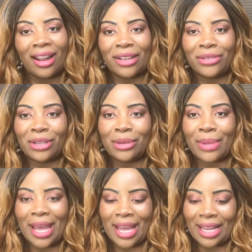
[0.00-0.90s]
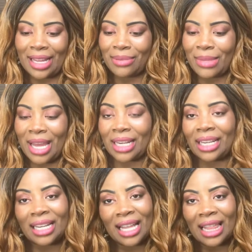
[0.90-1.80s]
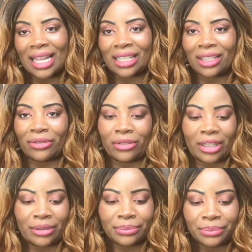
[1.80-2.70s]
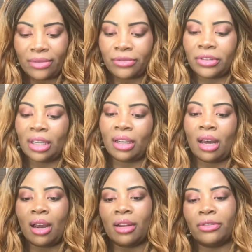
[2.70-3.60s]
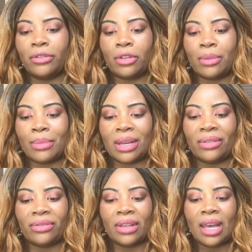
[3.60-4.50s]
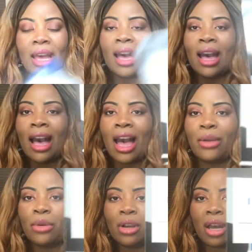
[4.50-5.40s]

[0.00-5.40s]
sorry for the bag. I ain't mad at it. I like different. The card for the month, I will